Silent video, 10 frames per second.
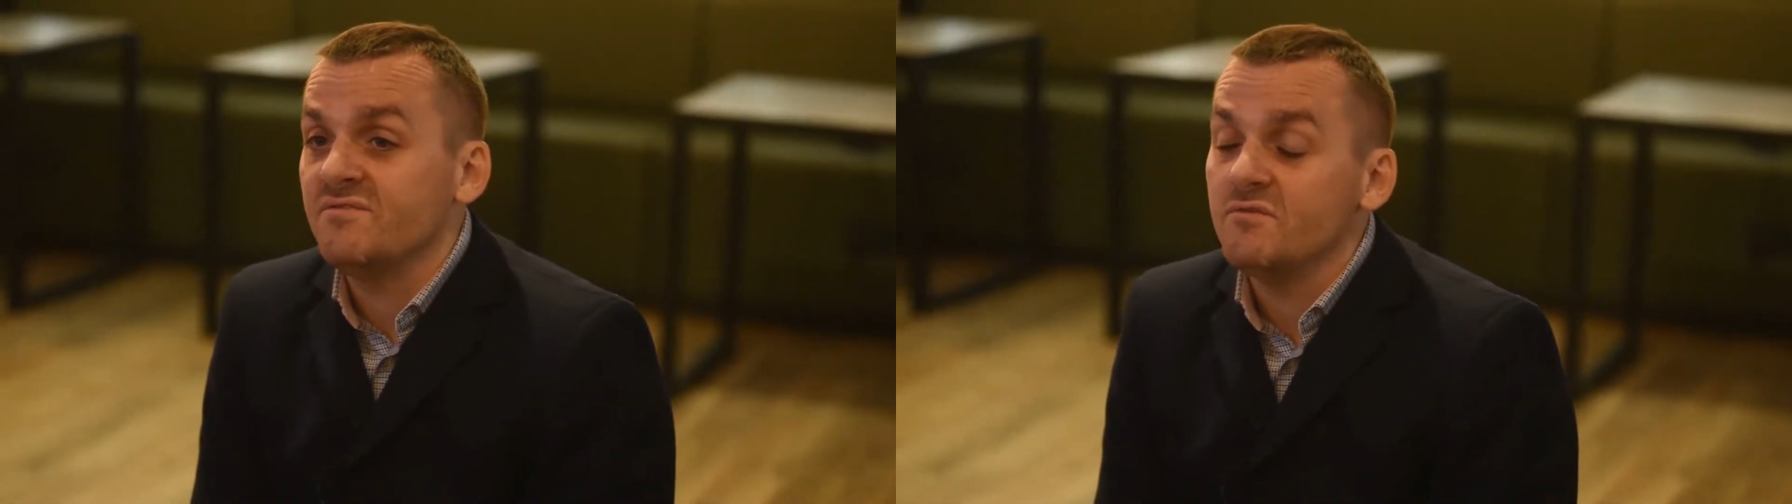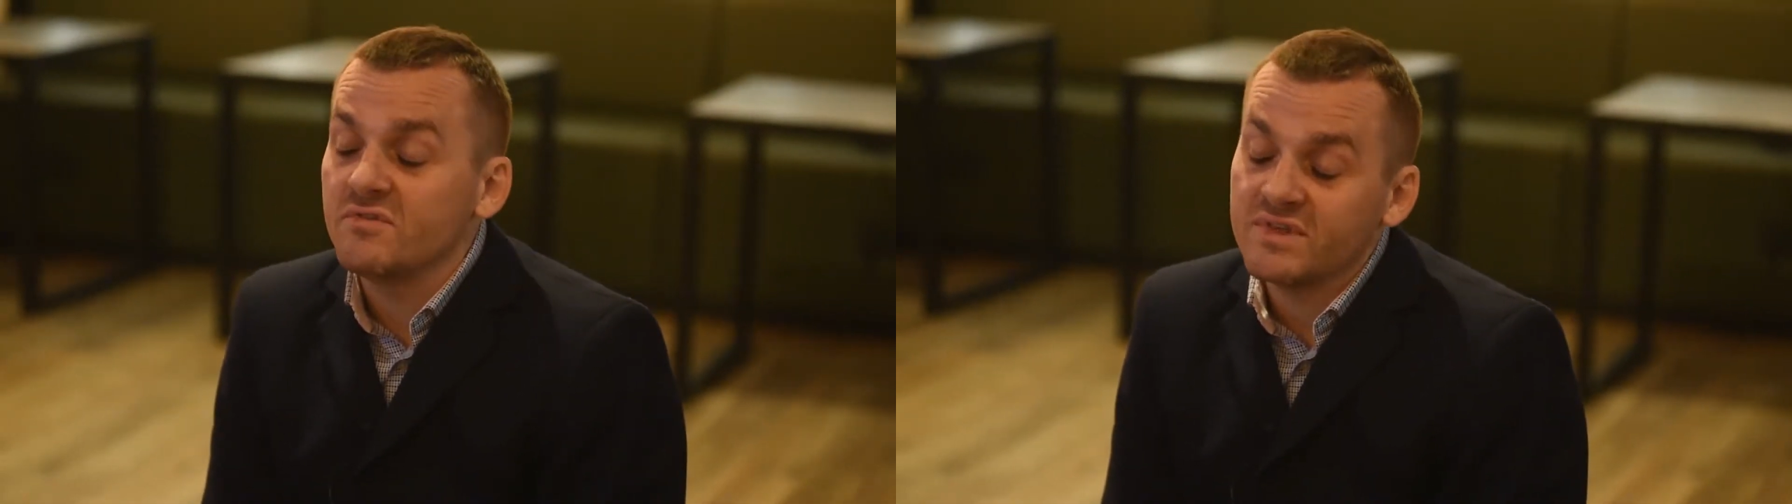
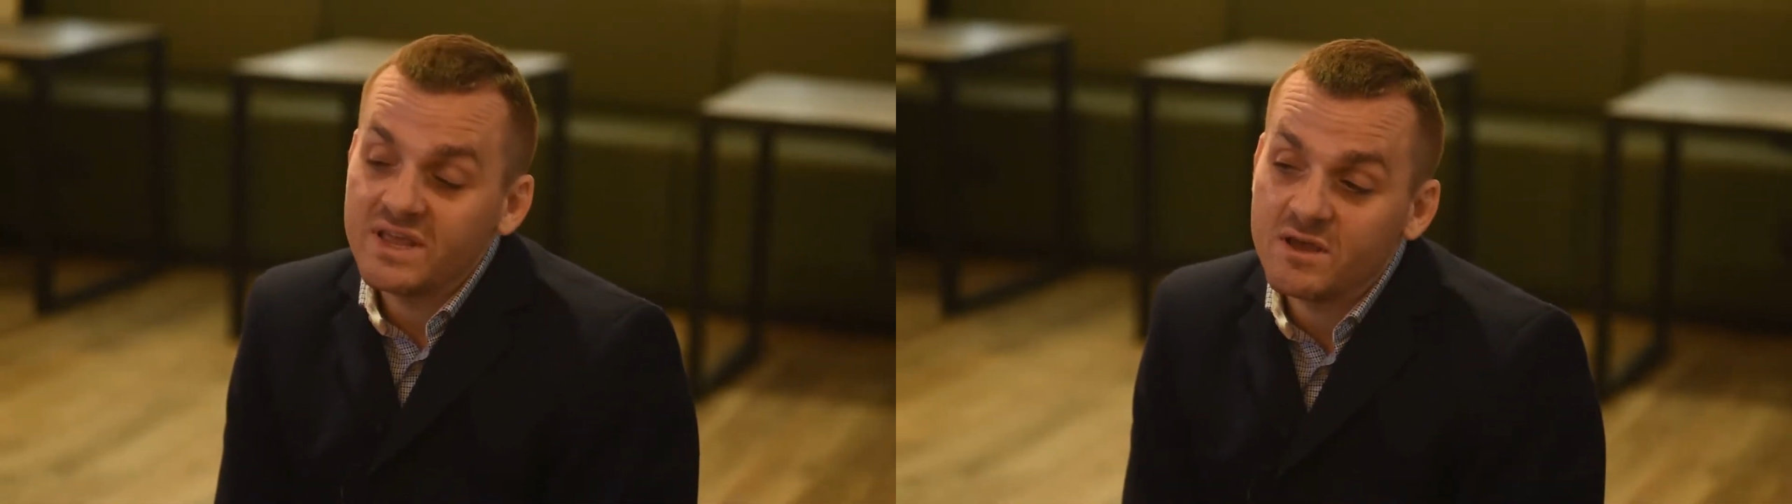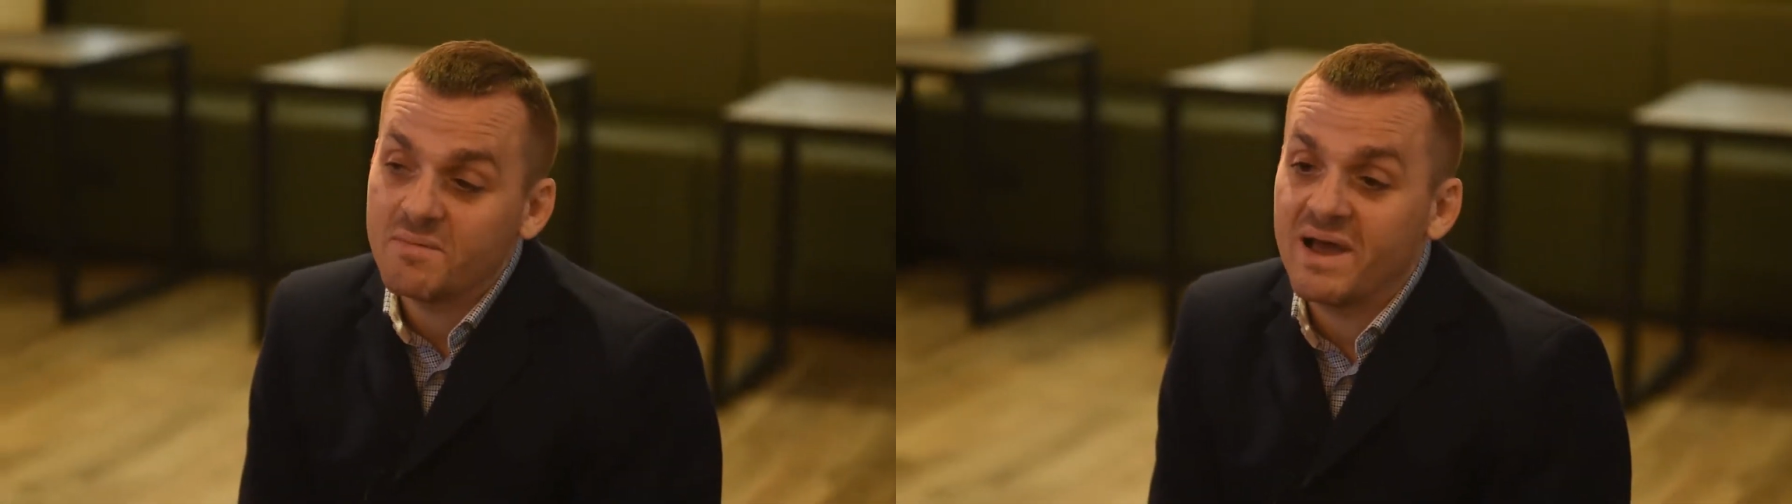if you
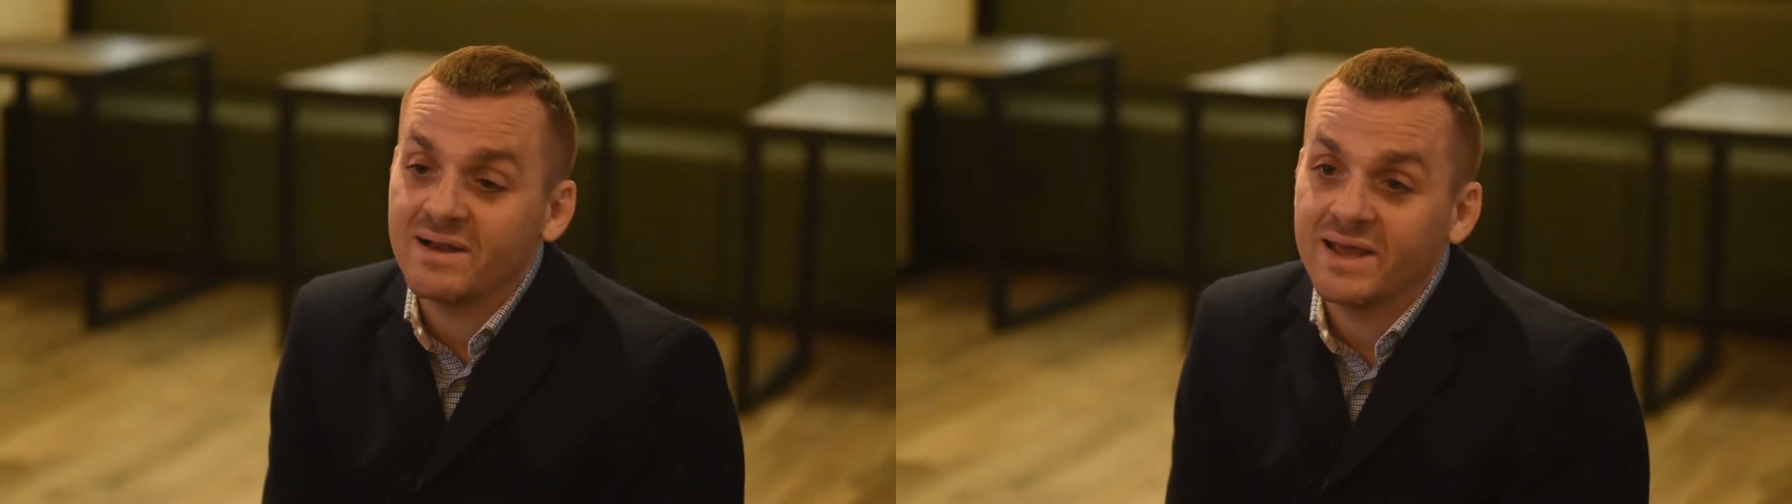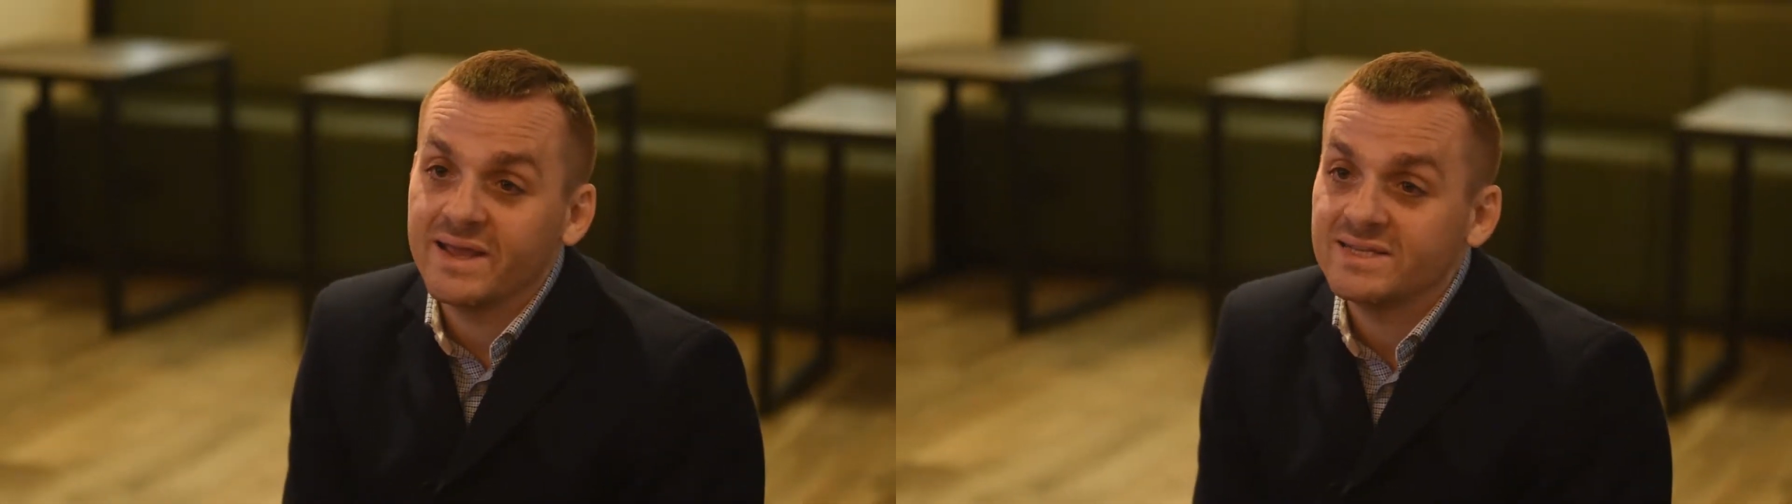think about it,